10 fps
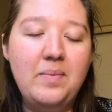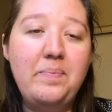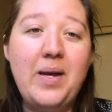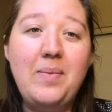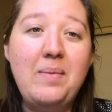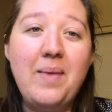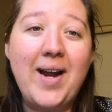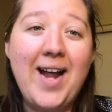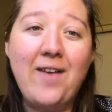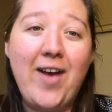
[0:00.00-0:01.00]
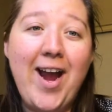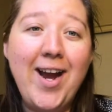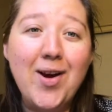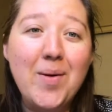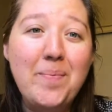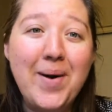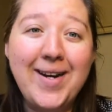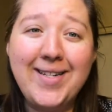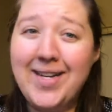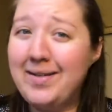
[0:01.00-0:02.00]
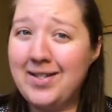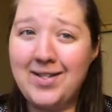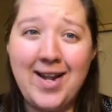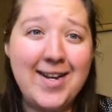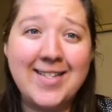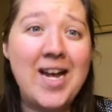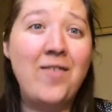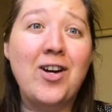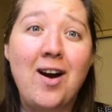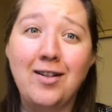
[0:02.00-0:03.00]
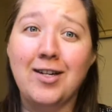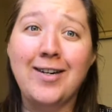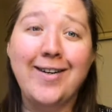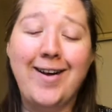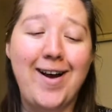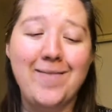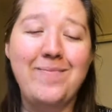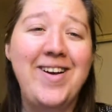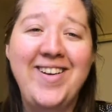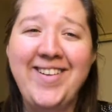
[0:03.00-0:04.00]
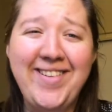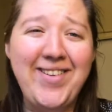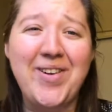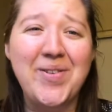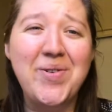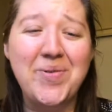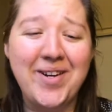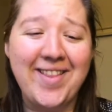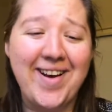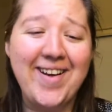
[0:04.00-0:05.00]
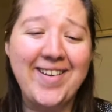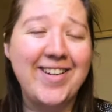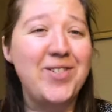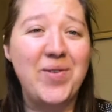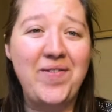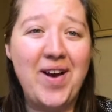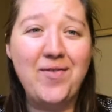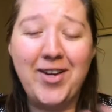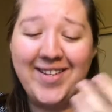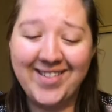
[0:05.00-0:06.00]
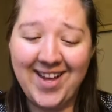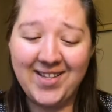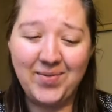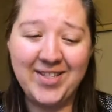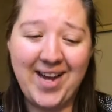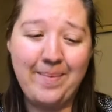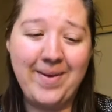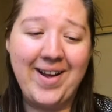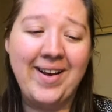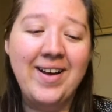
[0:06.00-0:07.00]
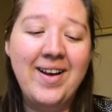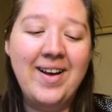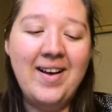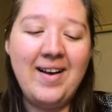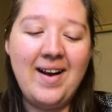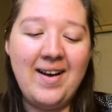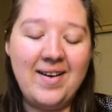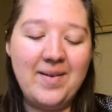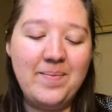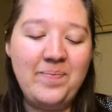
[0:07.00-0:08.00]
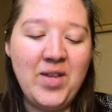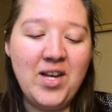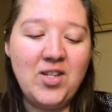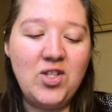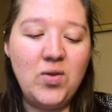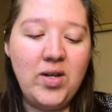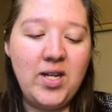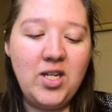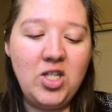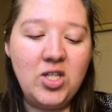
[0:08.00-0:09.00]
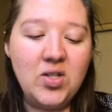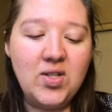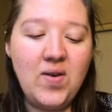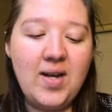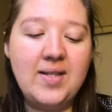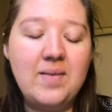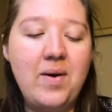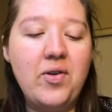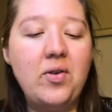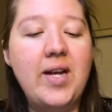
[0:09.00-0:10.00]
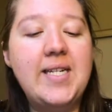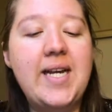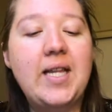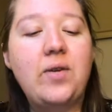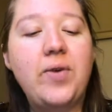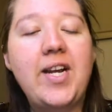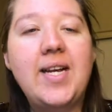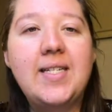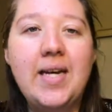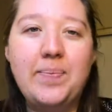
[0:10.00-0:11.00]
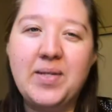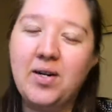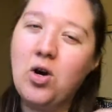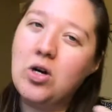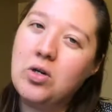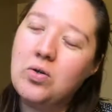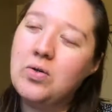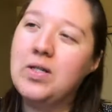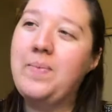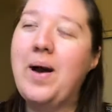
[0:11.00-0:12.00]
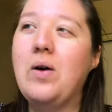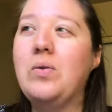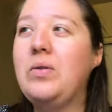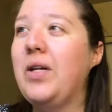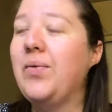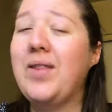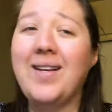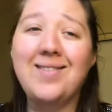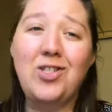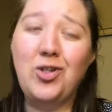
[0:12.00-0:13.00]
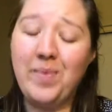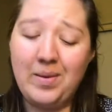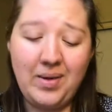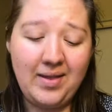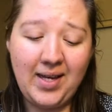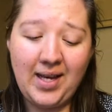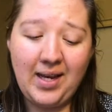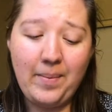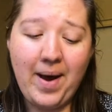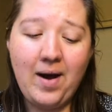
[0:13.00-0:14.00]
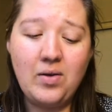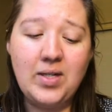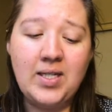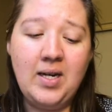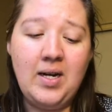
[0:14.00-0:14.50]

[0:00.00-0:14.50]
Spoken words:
baby might have hair, but it doesn't have a color. Who would have thought that at 25 weeks, that's what's happening? And then it just also has some other like daily reading tips and articles about, things that you might be thinking about,